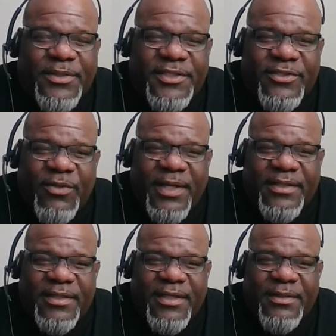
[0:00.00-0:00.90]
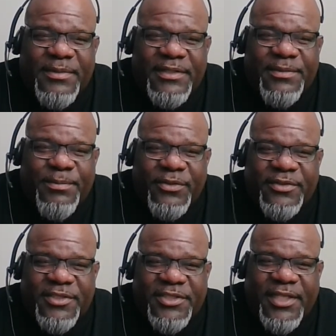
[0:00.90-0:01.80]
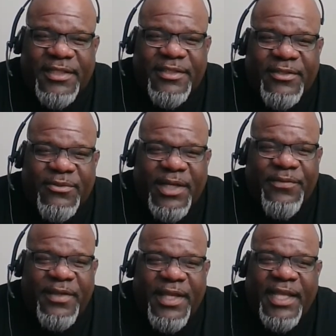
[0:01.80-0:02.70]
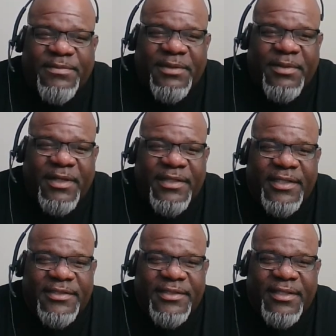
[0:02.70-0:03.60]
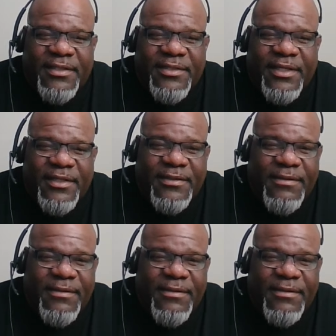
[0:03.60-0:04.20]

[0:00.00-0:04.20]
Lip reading: What you know about this booster shot though? Wifey asked me about that shit the other day.